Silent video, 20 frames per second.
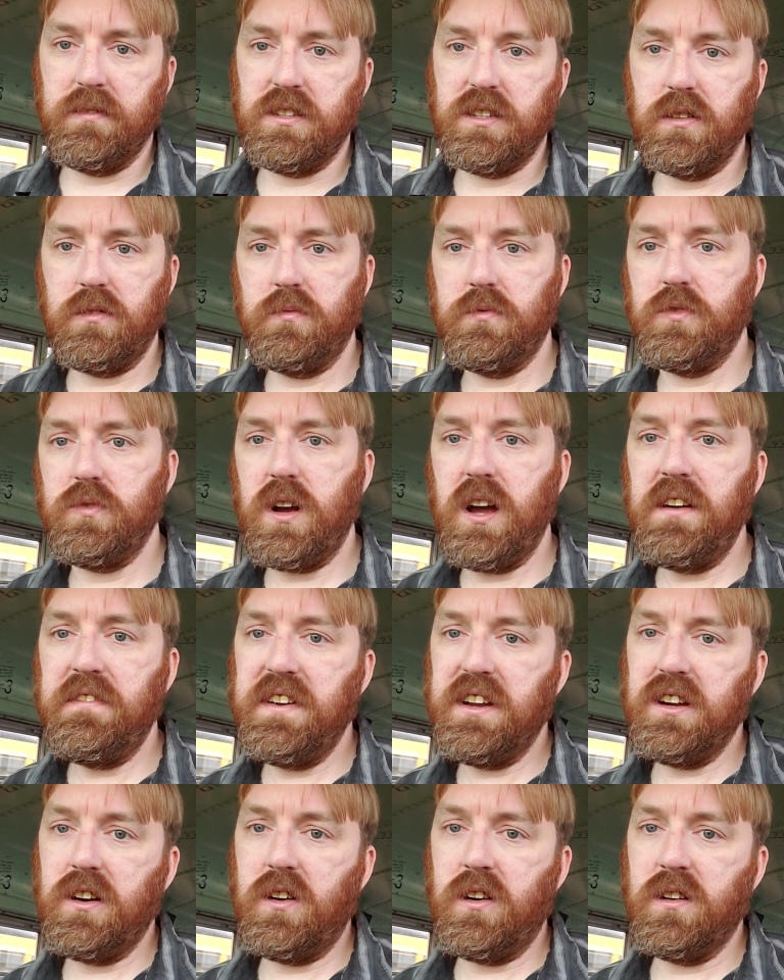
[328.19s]
So
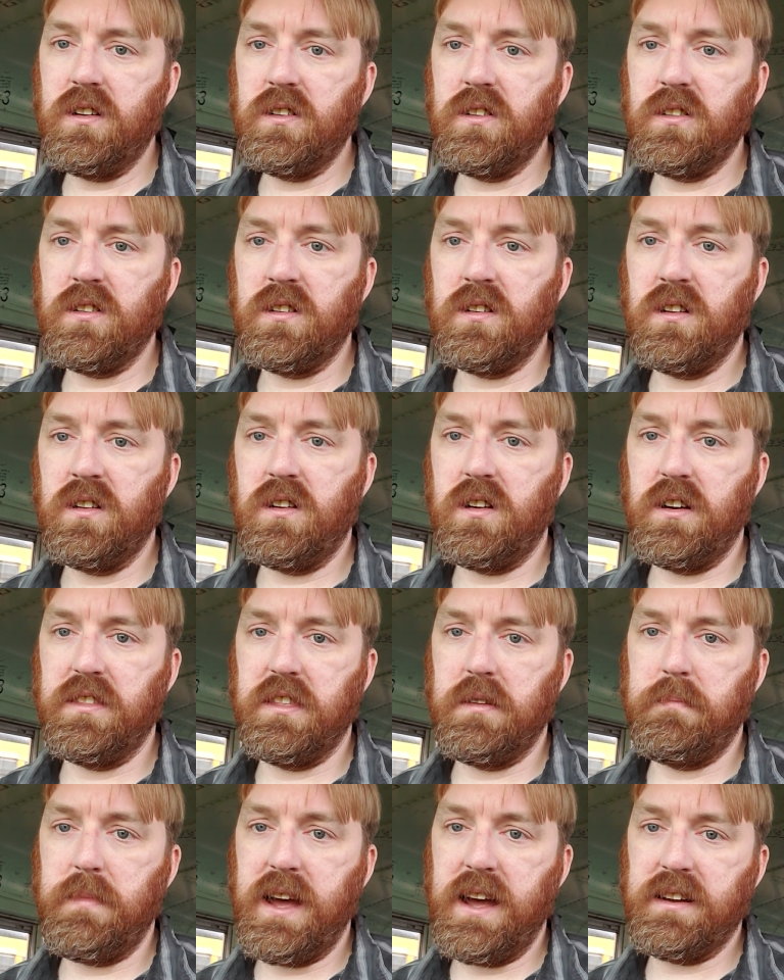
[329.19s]
driving harder on
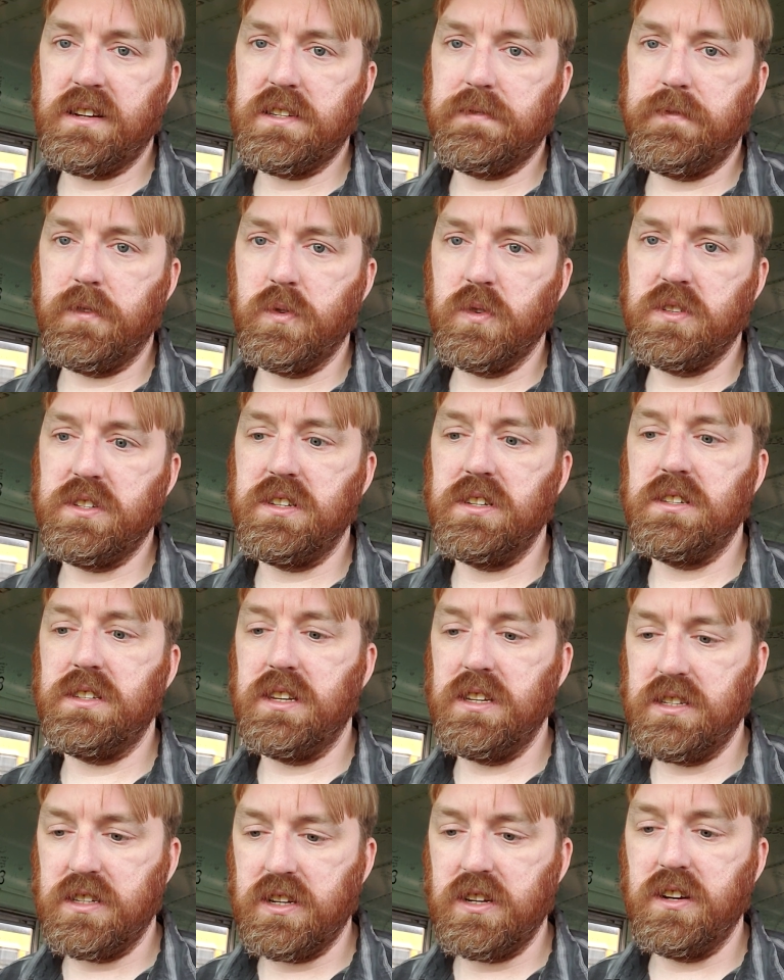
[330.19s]
the Maxxforce
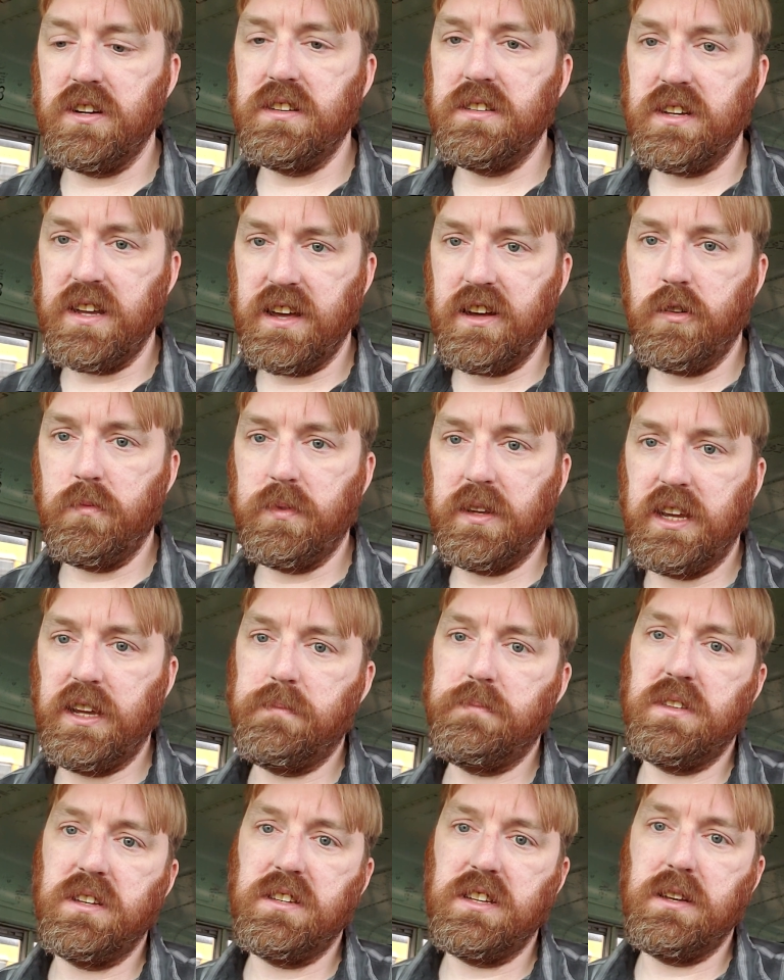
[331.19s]
is good to help
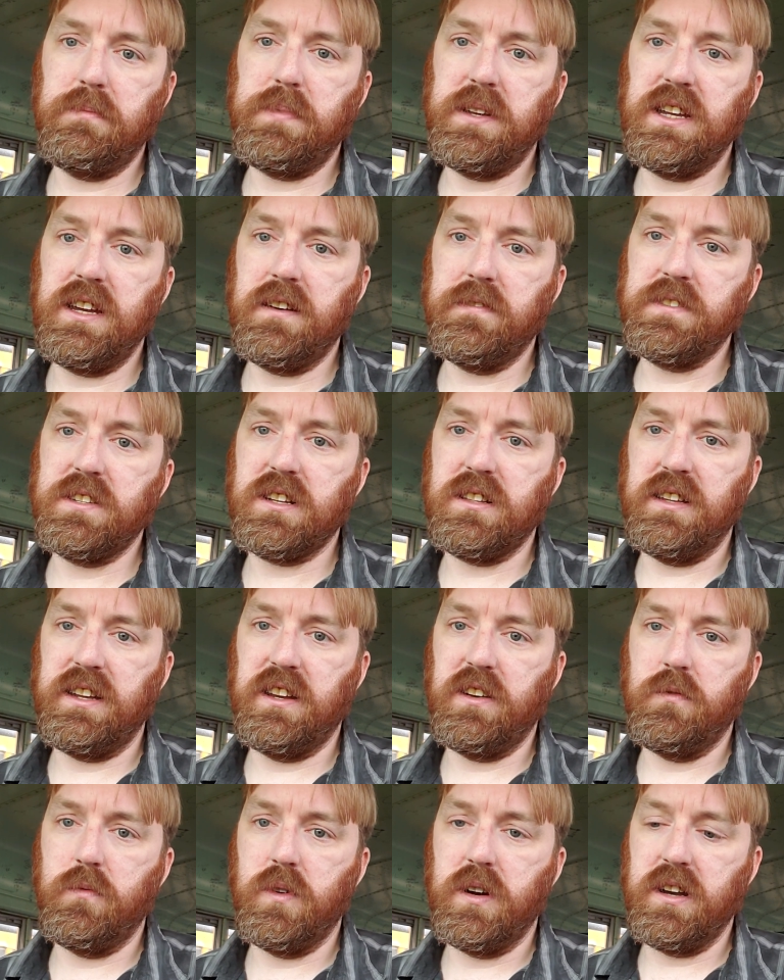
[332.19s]
keep the DPFs
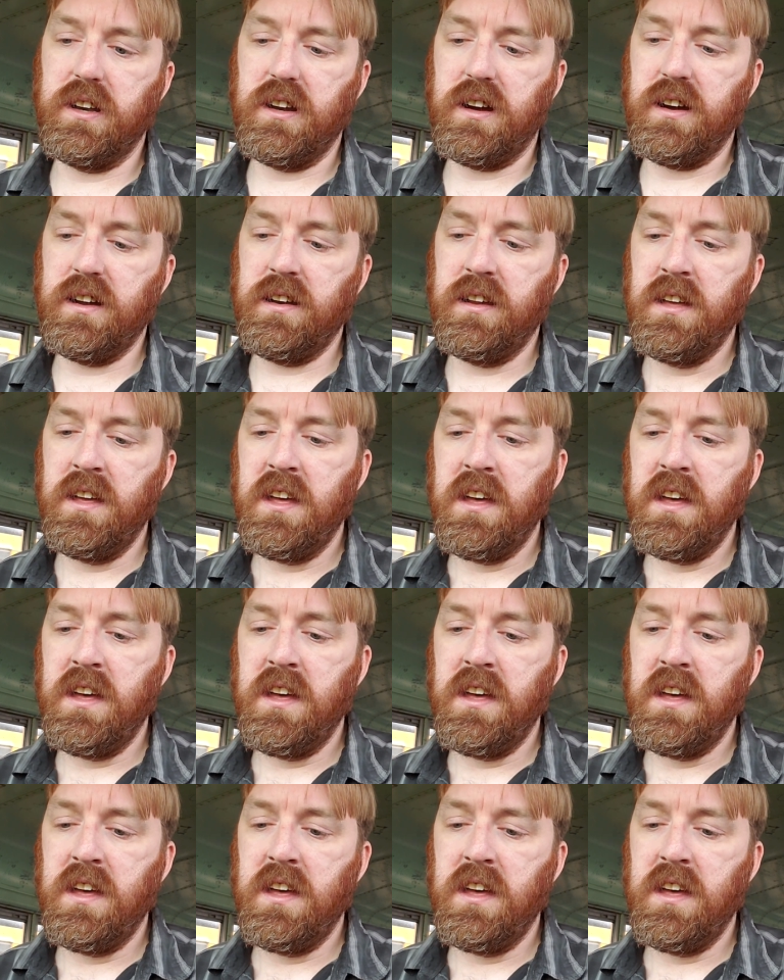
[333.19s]
clean and whatnot,